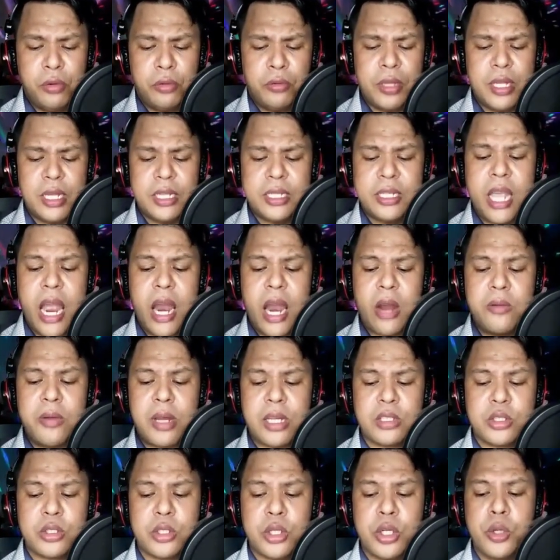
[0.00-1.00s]
Your
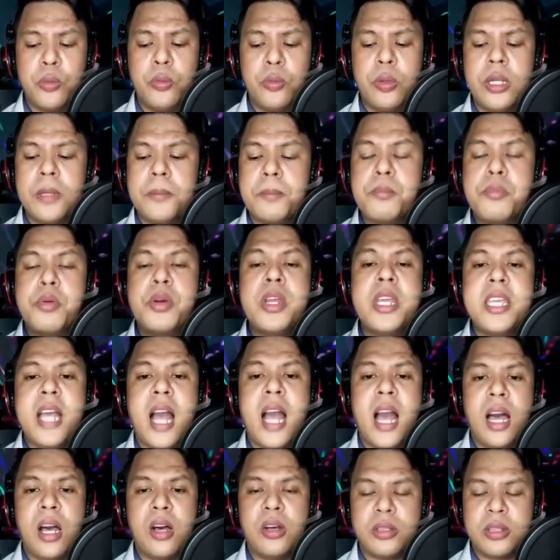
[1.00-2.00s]
main
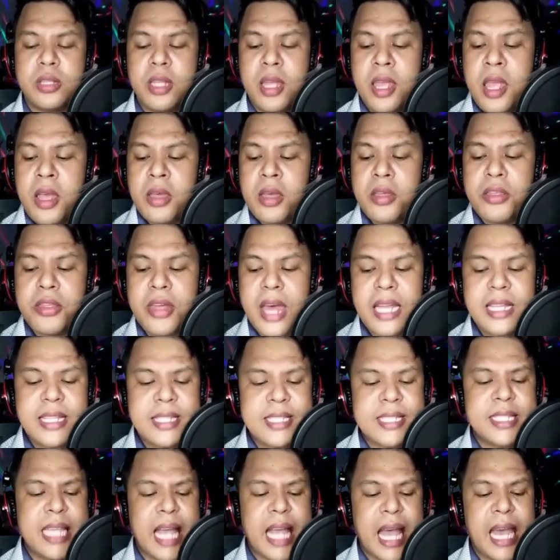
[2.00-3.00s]
character can be
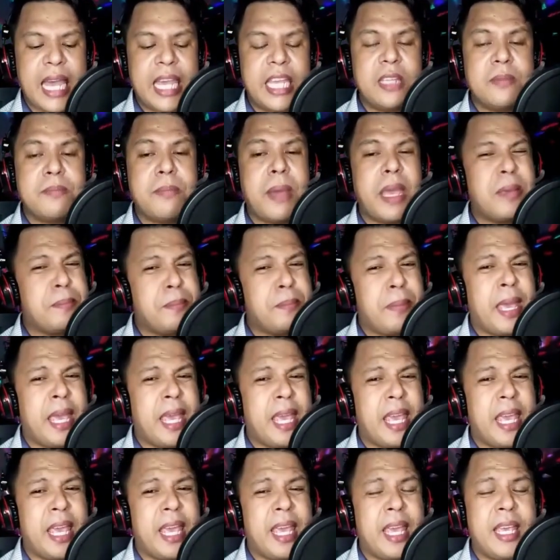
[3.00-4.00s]
sweet and
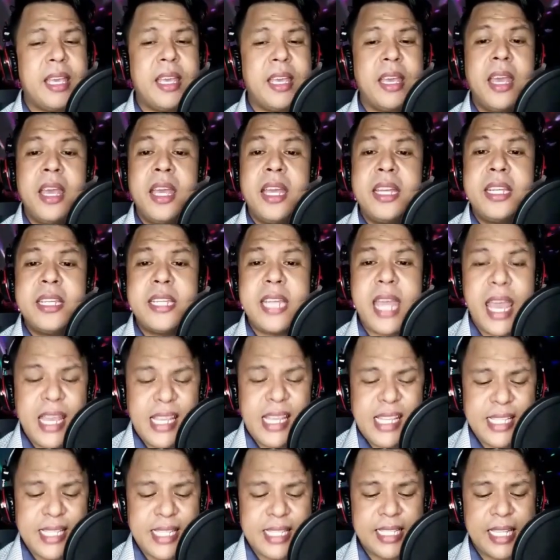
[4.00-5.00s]
caring, and
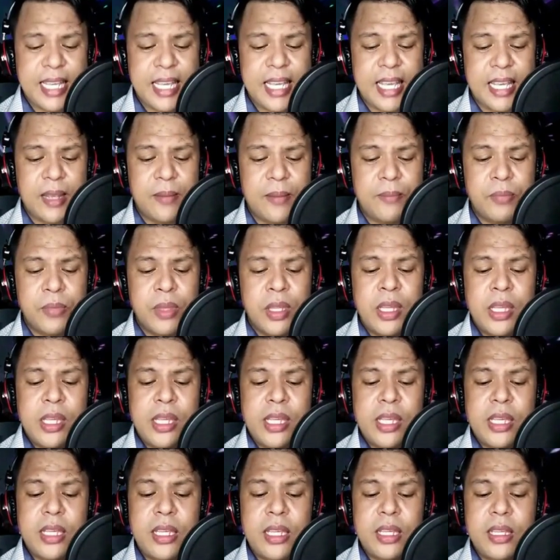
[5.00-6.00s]
the foil
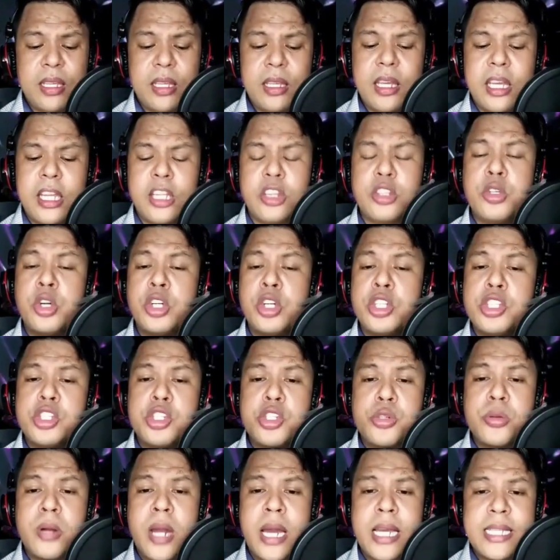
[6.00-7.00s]
character will bring
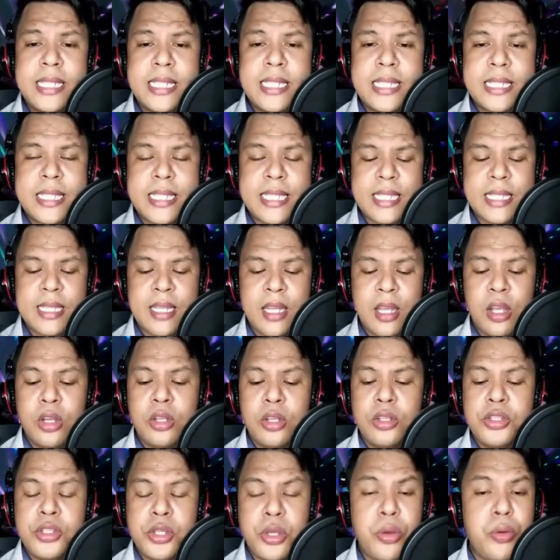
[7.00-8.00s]
out that
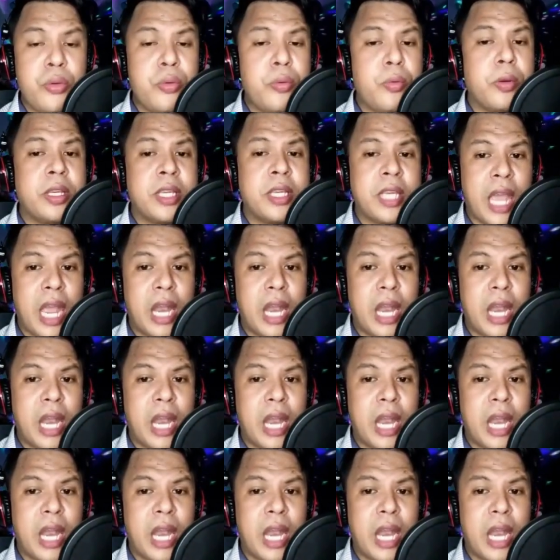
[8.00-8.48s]
side by